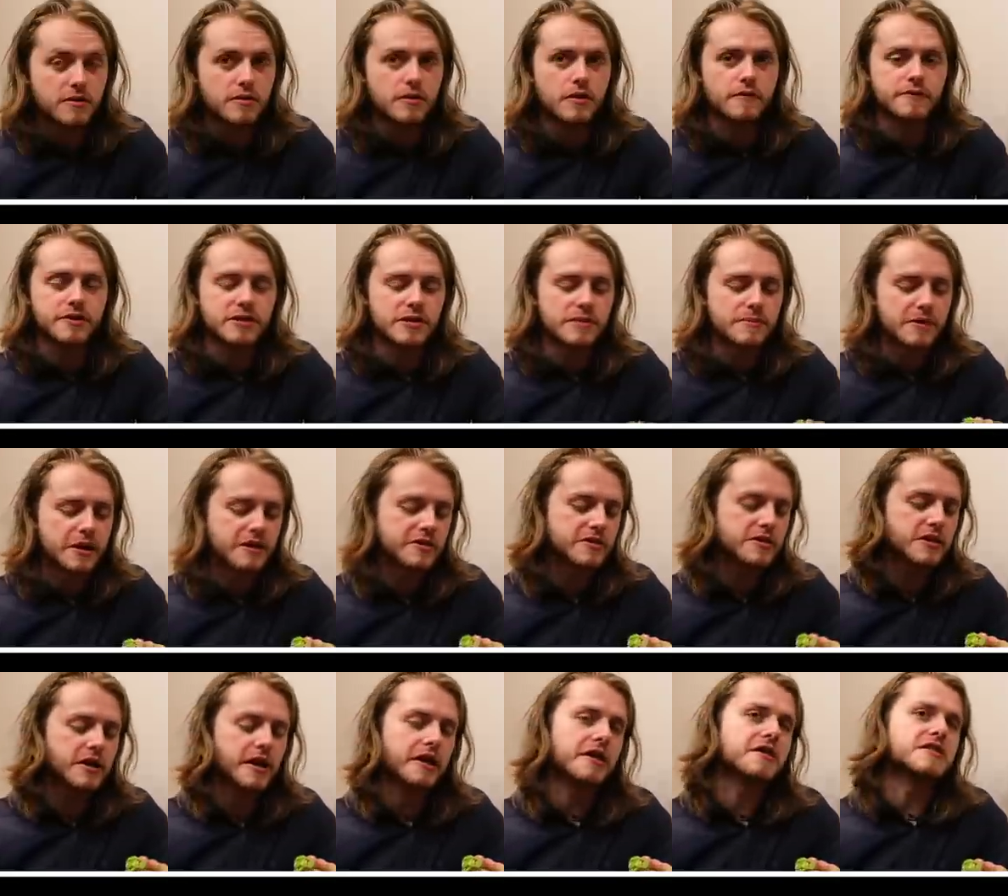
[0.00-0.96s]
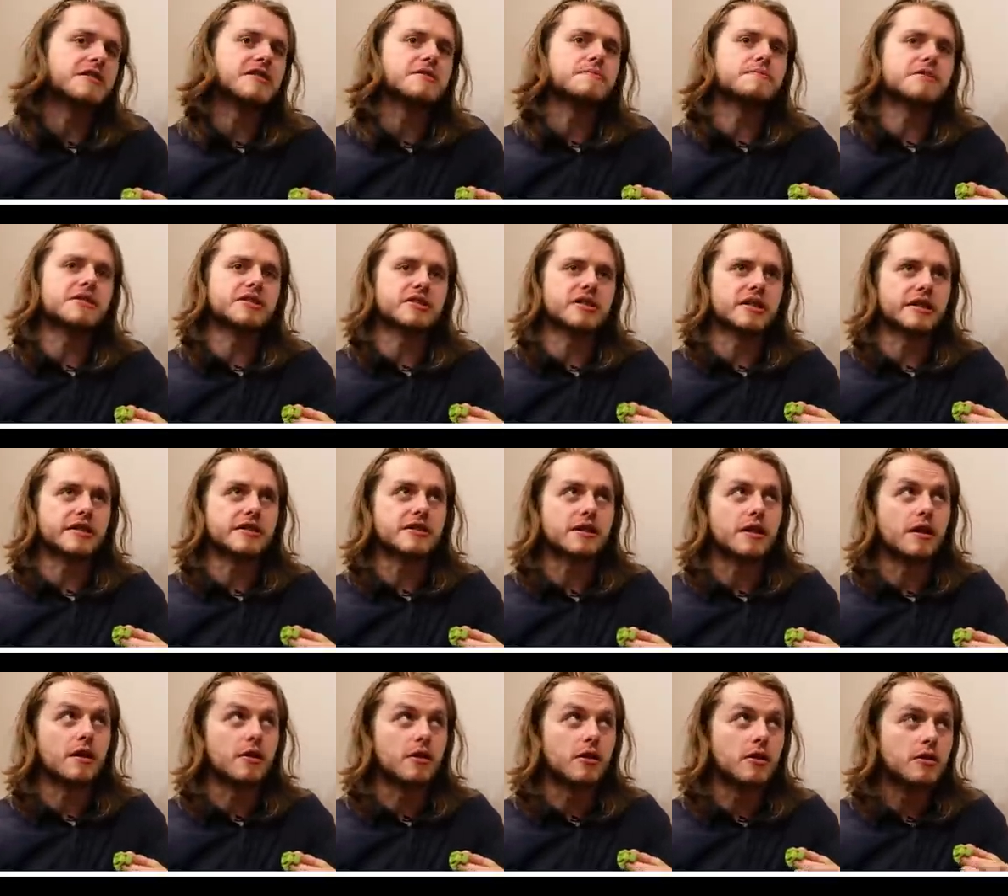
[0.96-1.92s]
Obviously plays online because he's misclicked
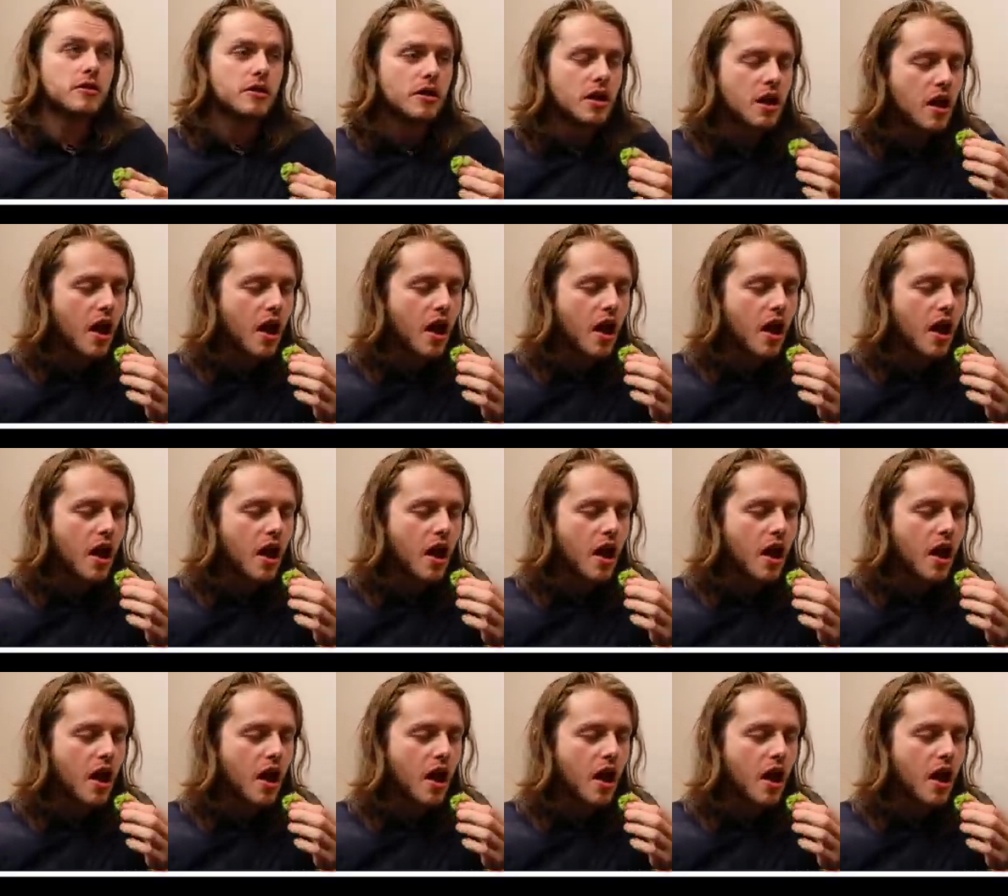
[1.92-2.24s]
a lot.